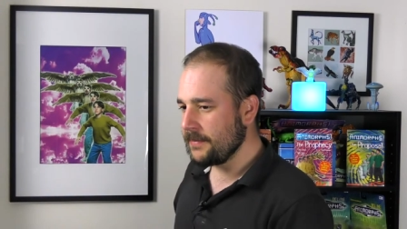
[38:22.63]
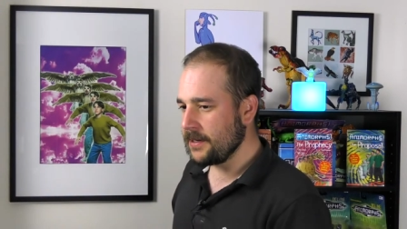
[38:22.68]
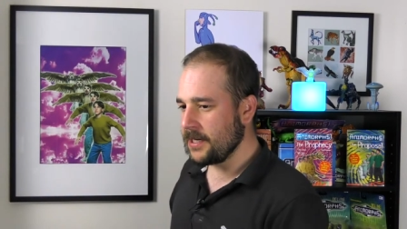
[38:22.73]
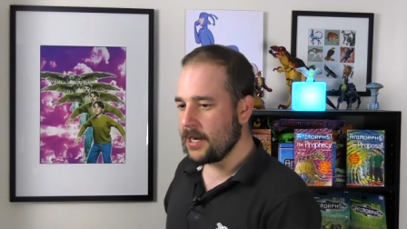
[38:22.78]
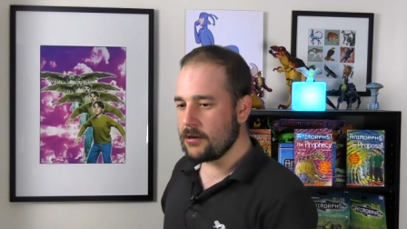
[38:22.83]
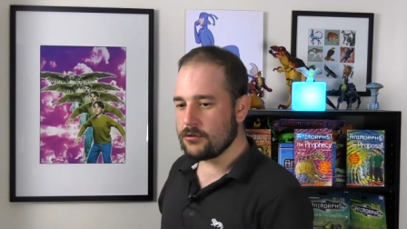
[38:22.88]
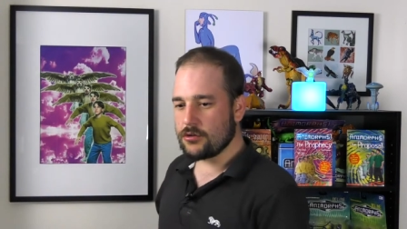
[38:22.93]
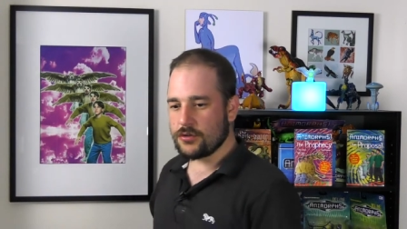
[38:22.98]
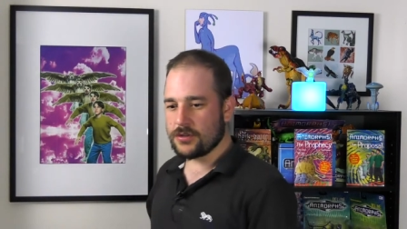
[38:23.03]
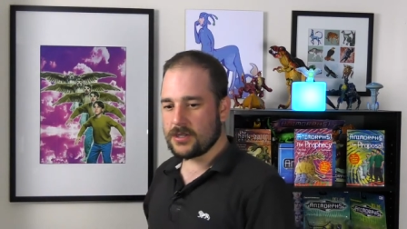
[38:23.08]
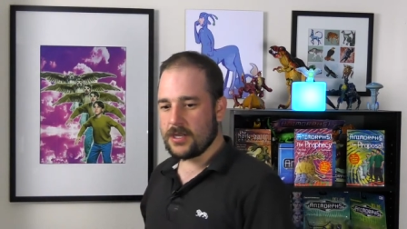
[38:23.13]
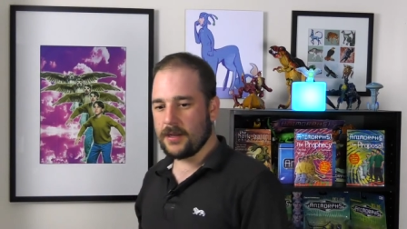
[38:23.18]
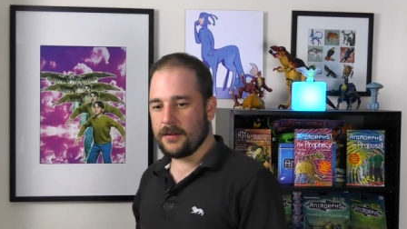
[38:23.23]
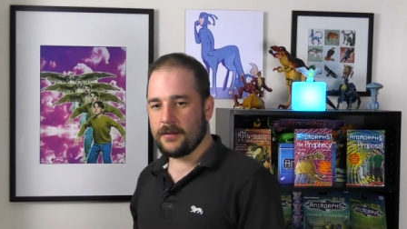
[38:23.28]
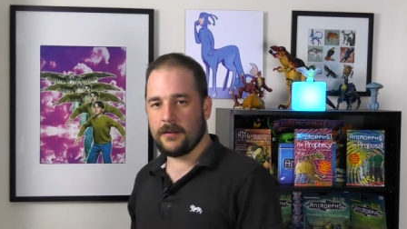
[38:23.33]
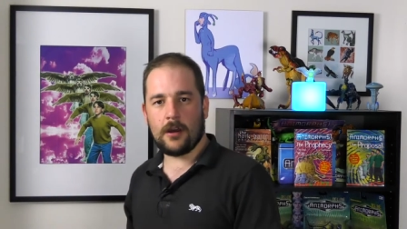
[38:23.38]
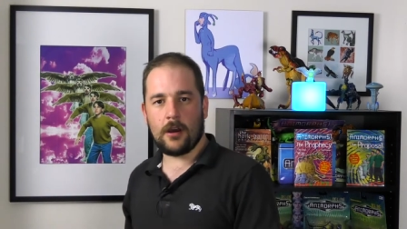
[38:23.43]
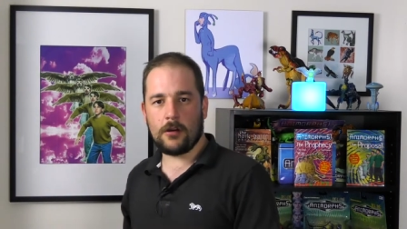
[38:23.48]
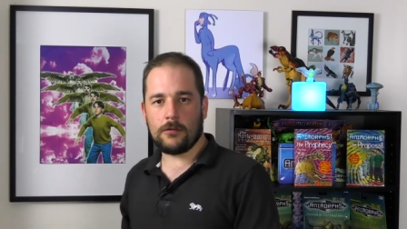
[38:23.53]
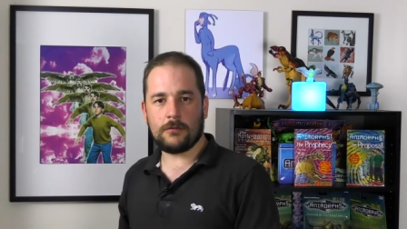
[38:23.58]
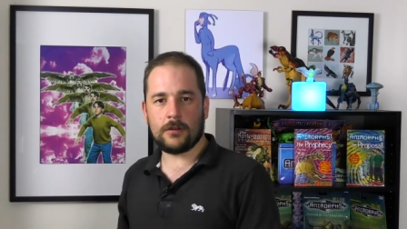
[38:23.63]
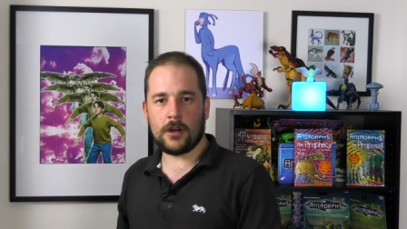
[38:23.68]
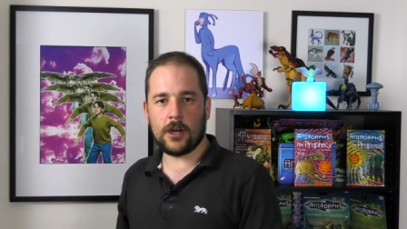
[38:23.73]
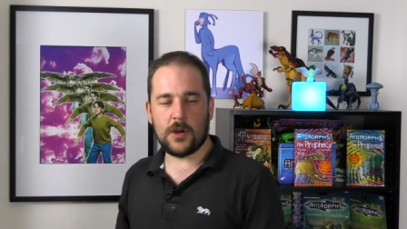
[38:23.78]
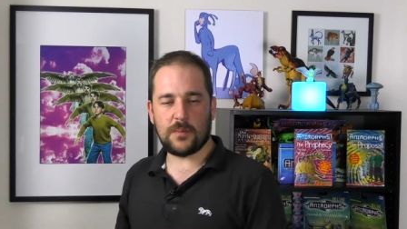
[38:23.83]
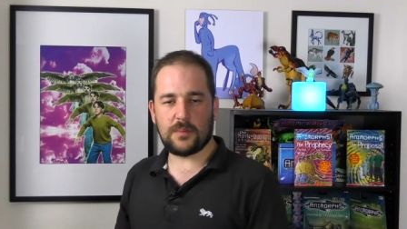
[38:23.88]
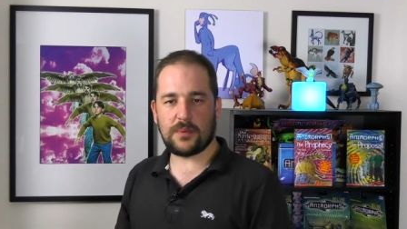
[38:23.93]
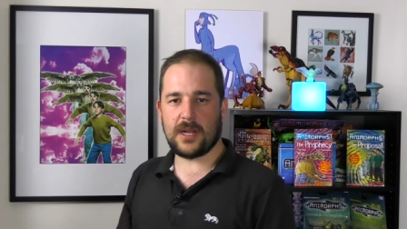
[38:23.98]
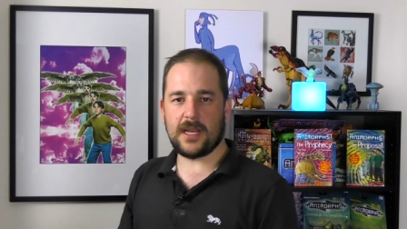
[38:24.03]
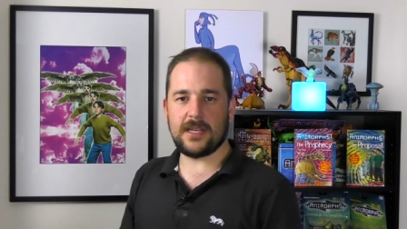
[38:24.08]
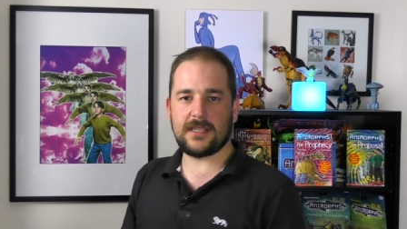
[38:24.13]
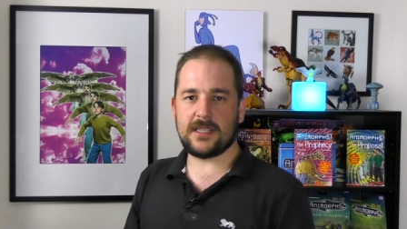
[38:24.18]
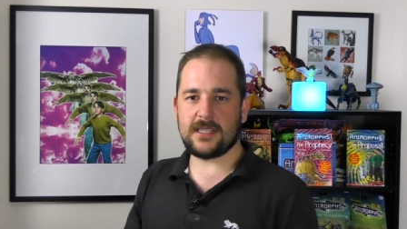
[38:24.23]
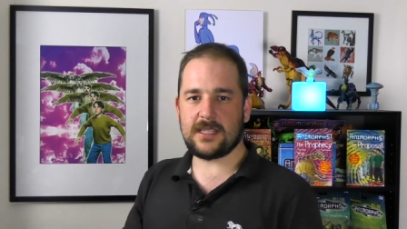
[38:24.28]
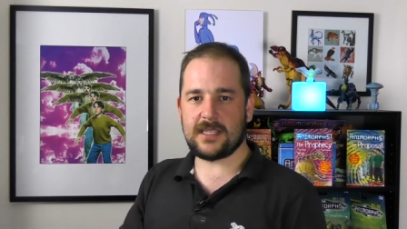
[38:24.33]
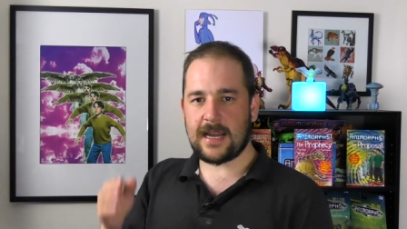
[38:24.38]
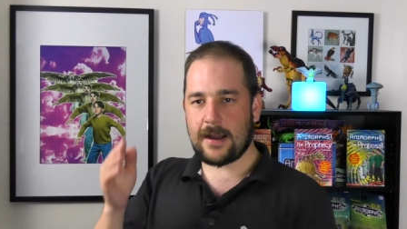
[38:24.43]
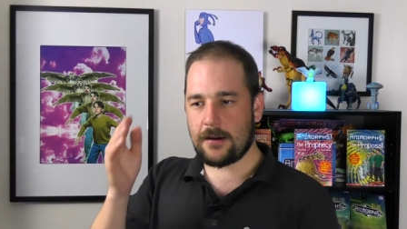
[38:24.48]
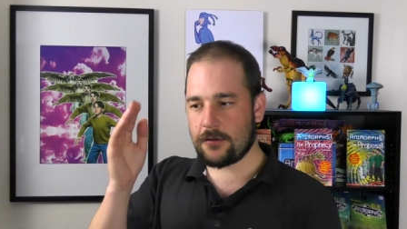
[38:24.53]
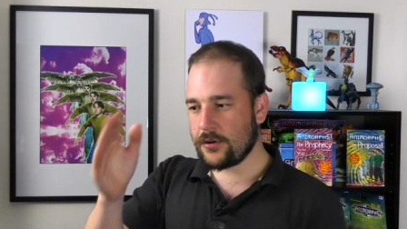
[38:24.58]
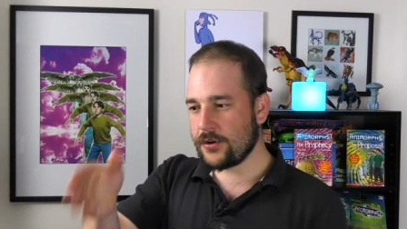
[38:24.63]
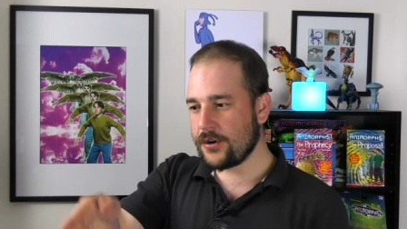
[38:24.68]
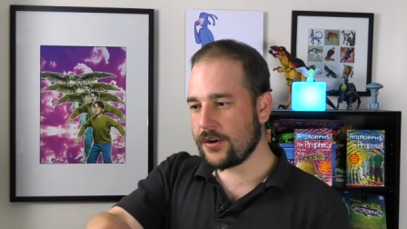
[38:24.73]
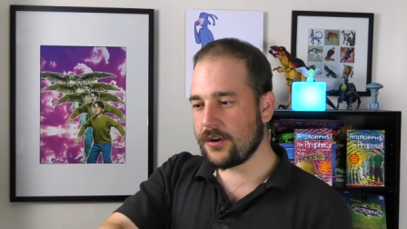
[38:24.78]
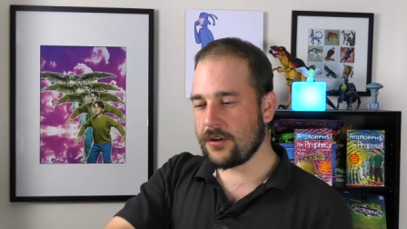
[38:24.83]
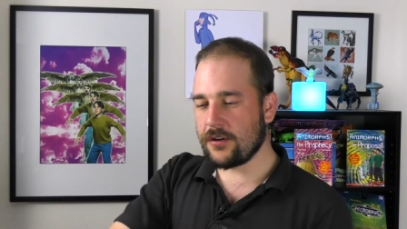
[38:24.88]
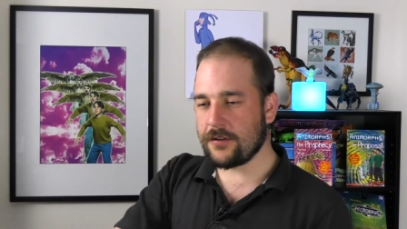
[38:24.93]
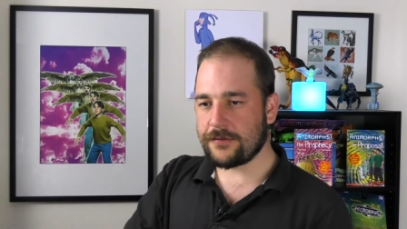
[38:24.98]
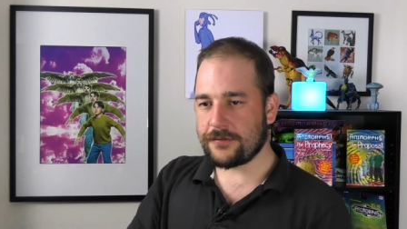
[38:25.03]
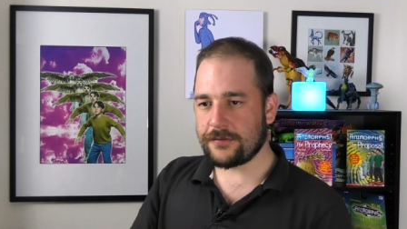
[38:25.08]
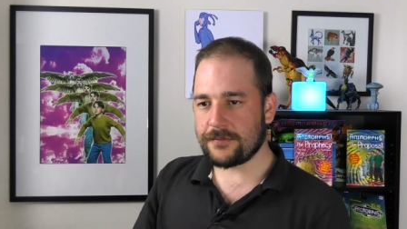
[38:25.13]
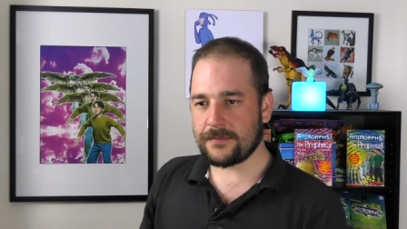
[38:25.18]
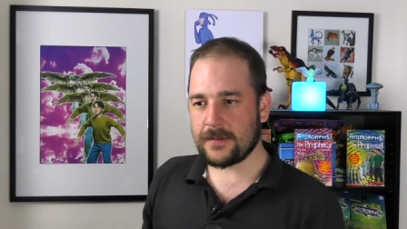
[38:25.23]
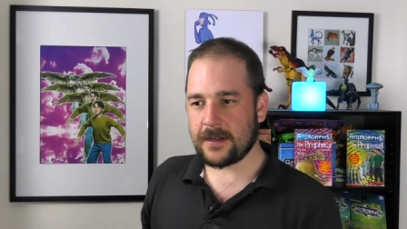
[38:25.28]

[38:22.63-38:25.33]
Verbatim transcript: And Aldrea's like, no, her place is down on Earth.